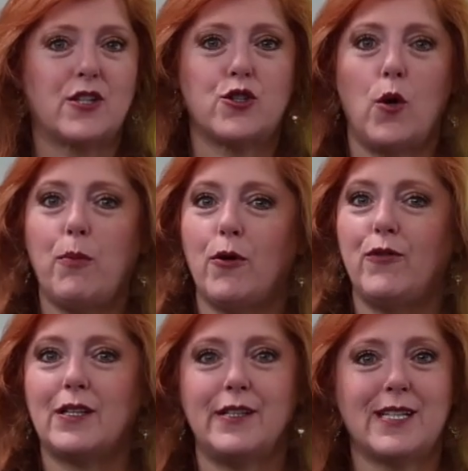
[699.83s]
but it's so
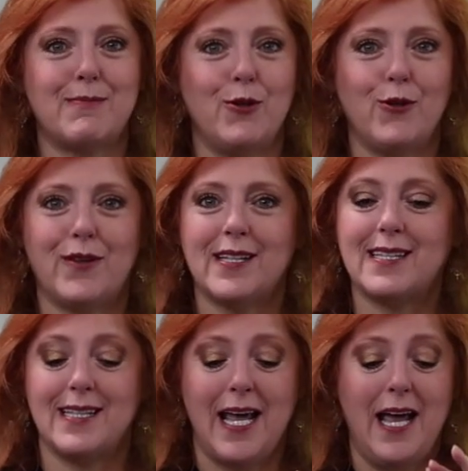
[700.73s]
perfectly
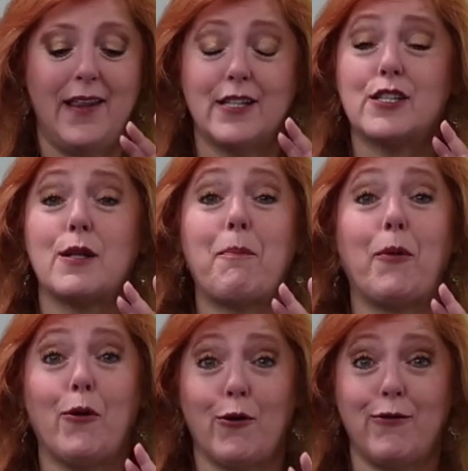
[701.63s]
smooth. This
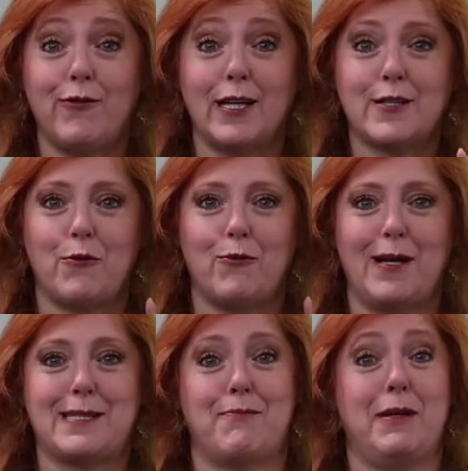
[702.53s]
is a
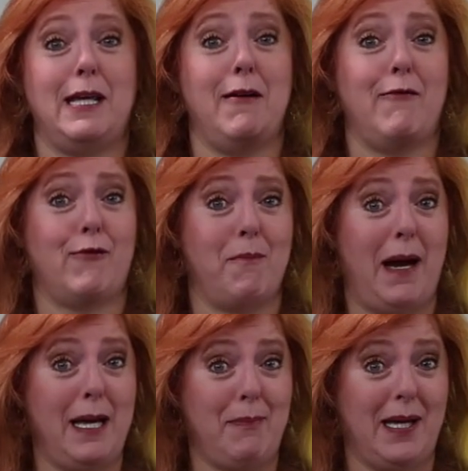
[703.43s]
perfect recipe,
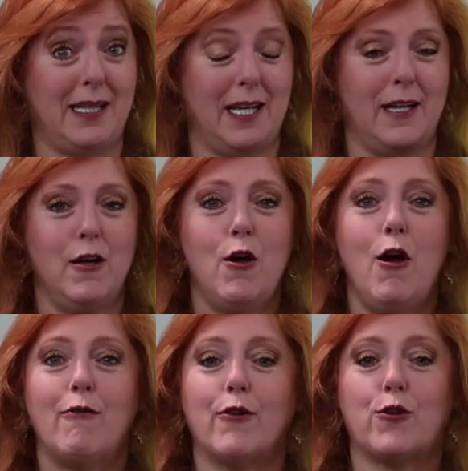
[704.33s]
from my opinion,
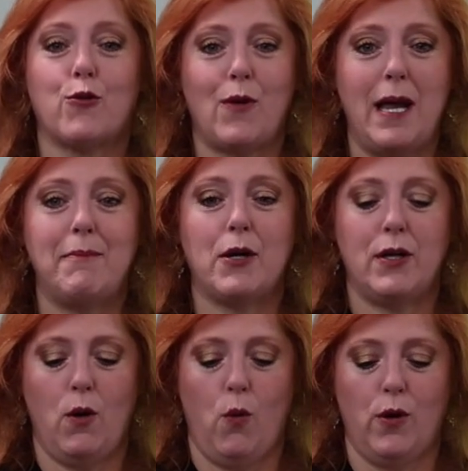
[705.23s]
for
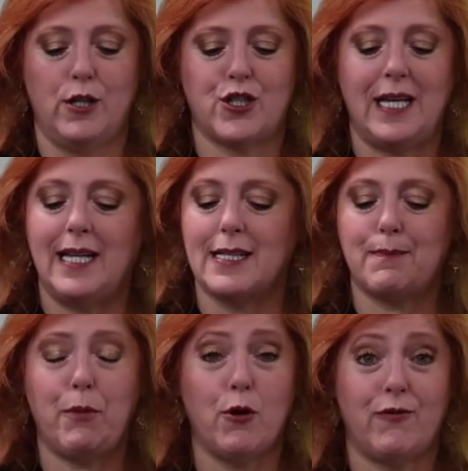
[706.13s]
cranberry orange.
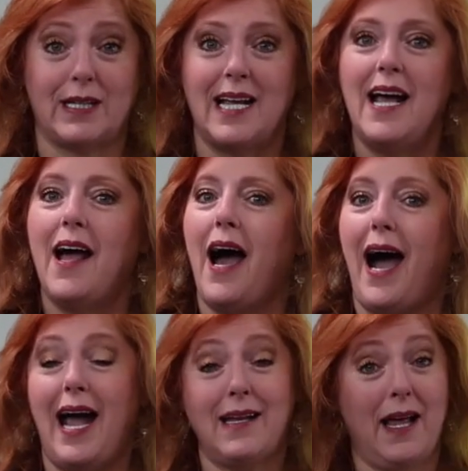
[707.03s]
It is perfect.
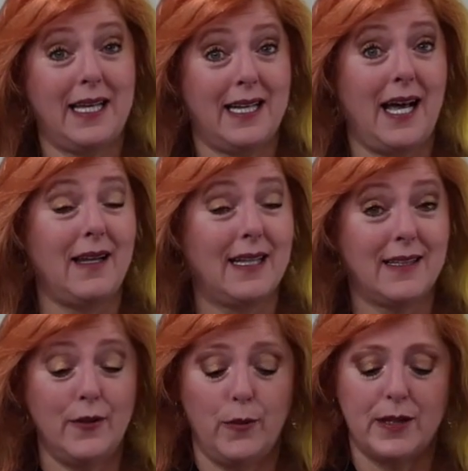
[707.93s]
I like it. I
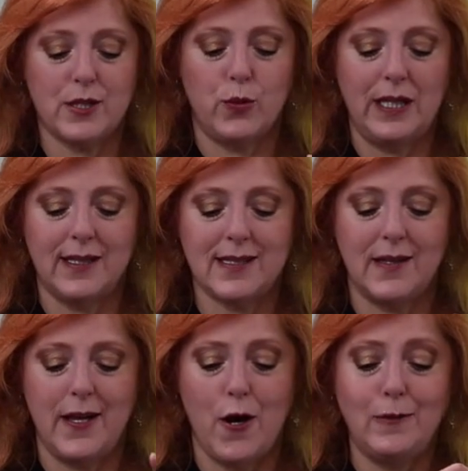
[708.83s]
like the little bit of
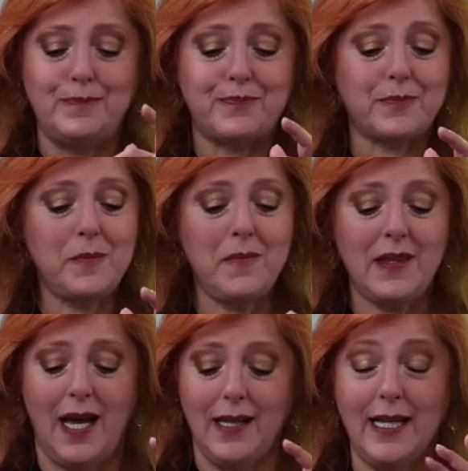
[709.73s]
sweetness in there.
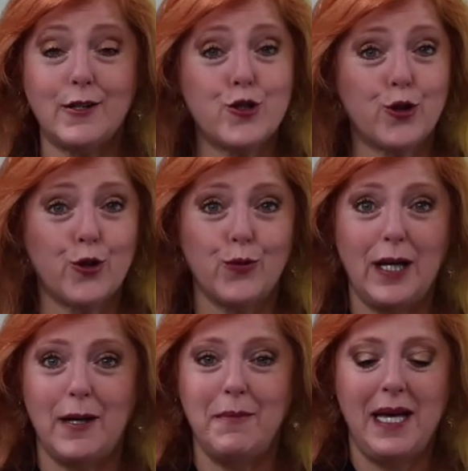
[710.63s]
I like the
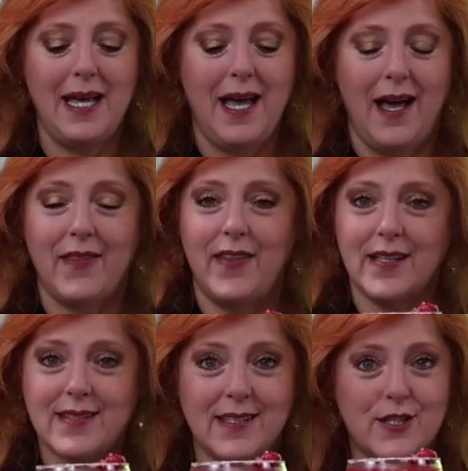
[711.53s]
sugar rim.
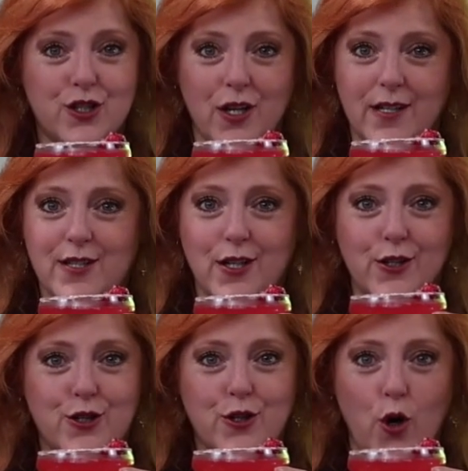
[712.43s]
This is
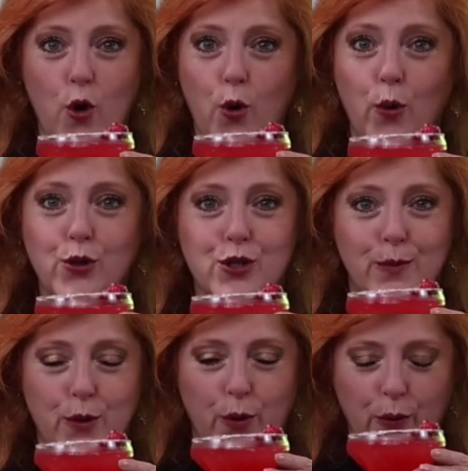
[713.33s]
just so
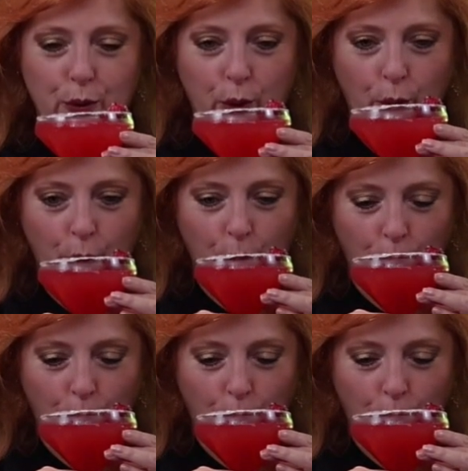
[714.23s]
smooth.